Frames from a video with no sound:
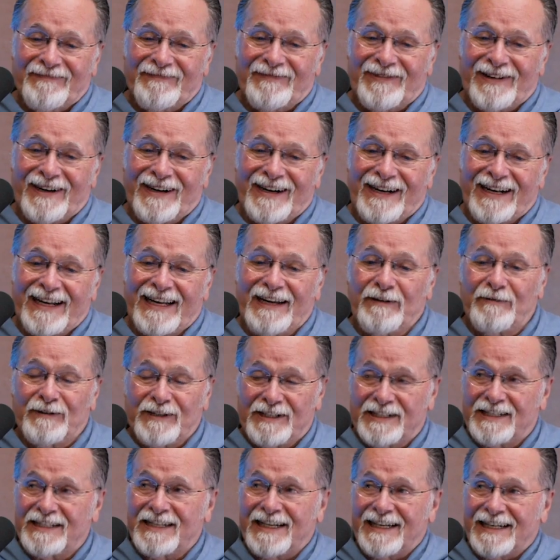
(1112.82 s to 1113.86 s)
But he
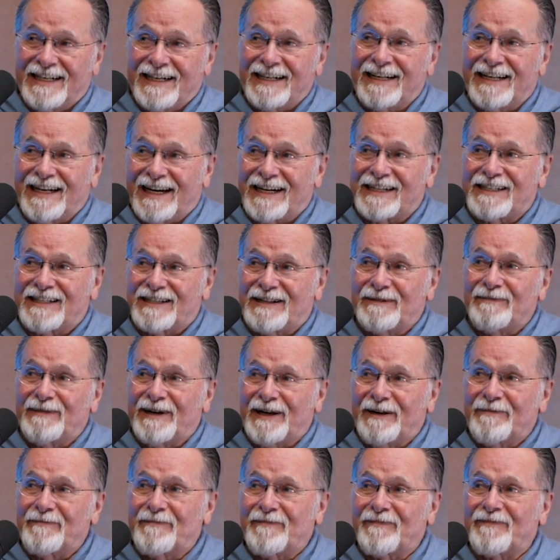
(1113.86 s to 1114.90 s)
was seated next to
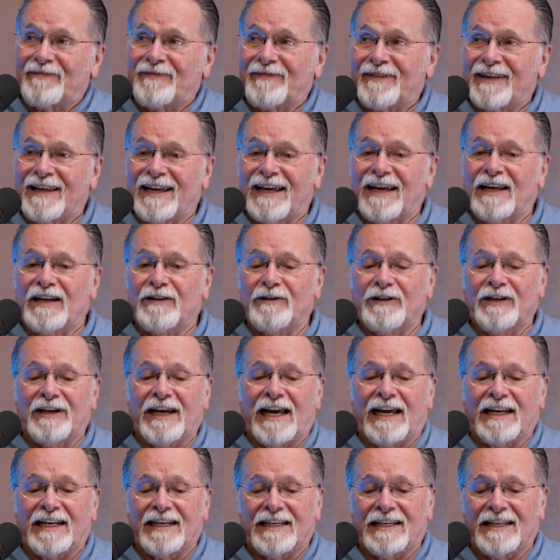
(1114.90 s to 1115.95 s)
me and you
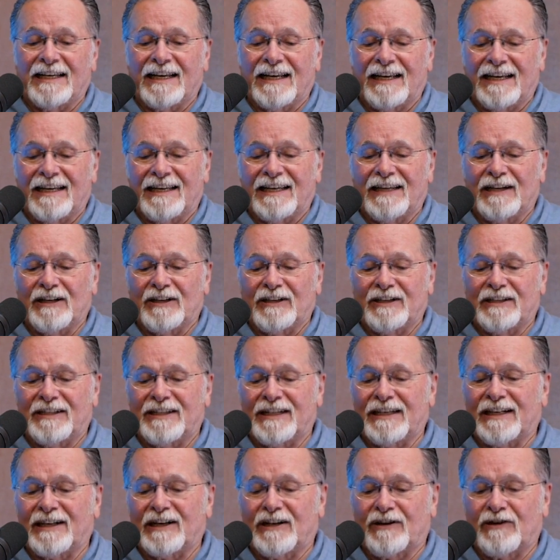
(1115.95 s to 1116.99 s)
had to, you know,
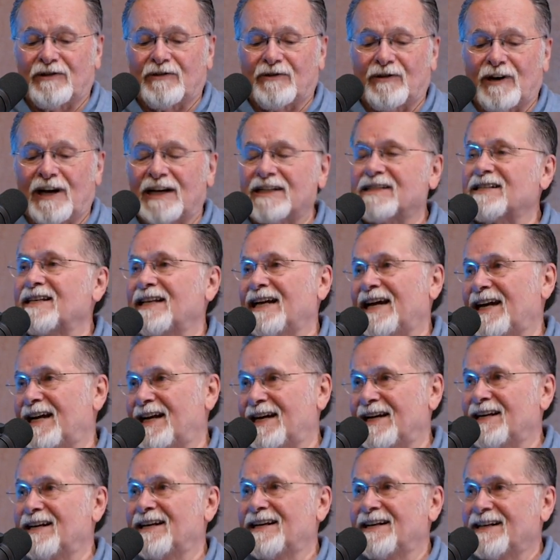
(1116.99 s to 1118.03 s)
sit
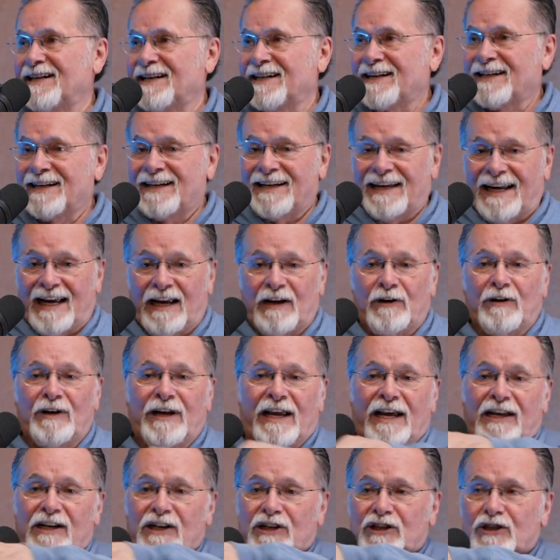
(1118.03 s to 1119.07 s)
cross-legged, and you
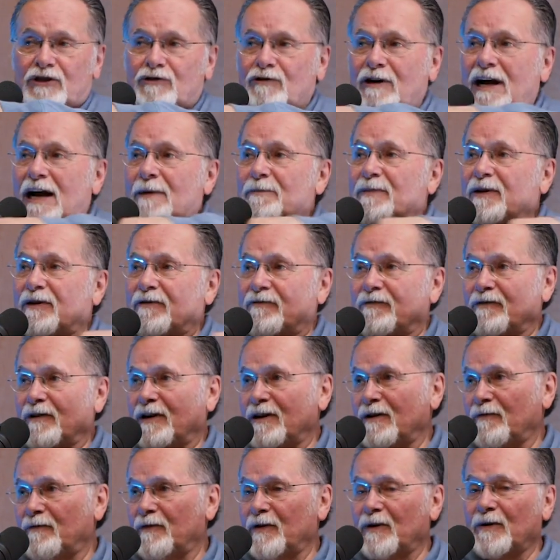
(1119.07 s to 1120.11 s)
had a strap in
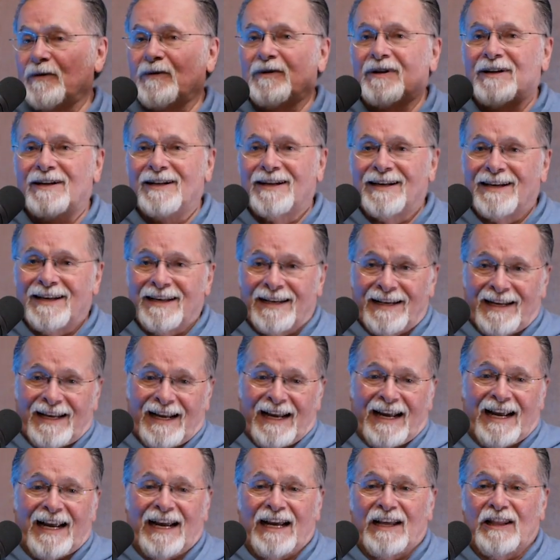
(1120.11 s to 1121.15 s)
front of you,
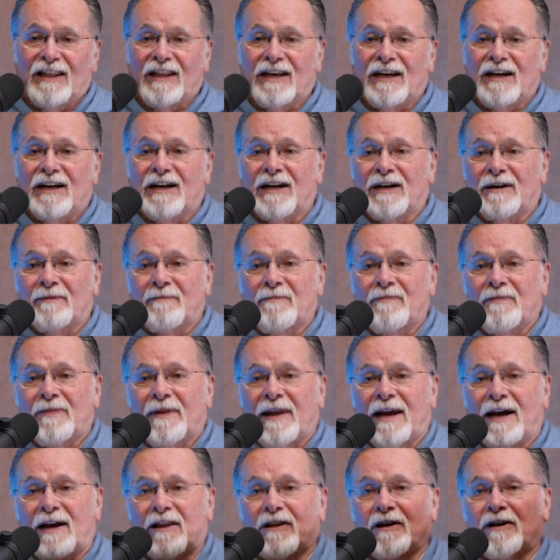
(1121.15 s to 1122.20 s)
and the
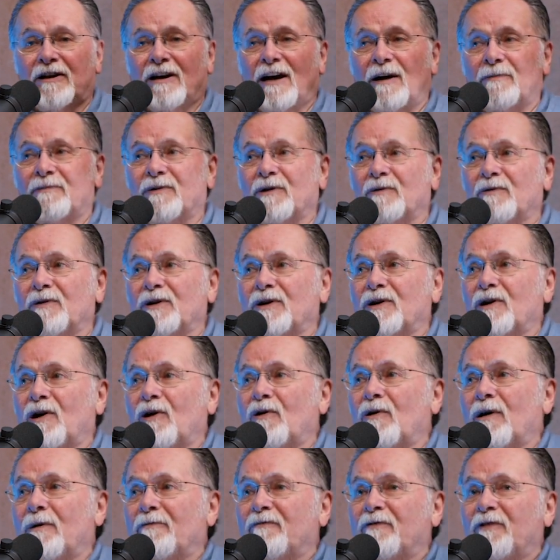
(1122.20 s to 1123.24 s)
helicopter would
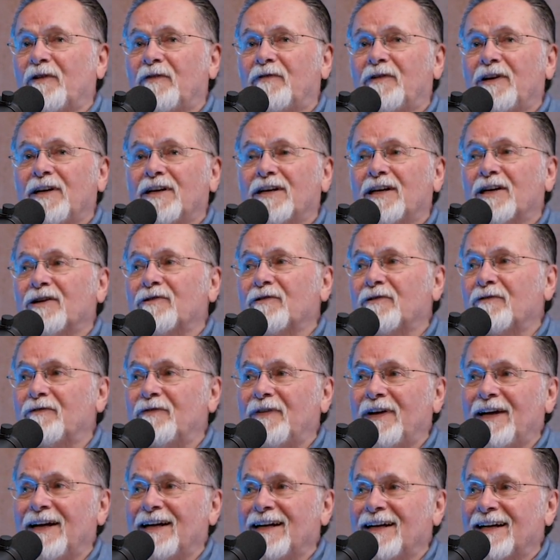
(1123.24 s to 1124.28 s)
go up 1,500
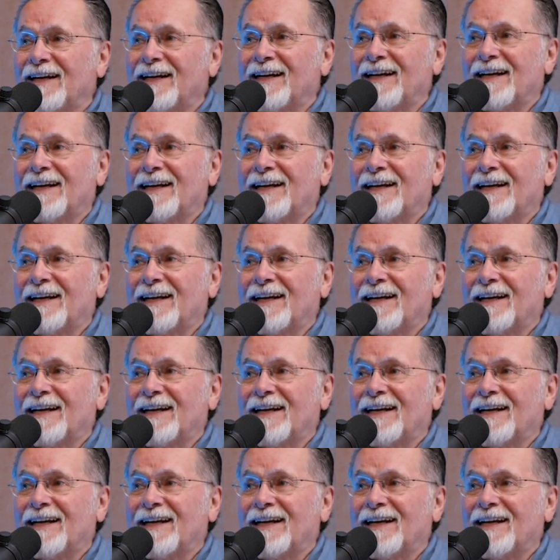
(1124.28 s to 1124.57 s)
feet,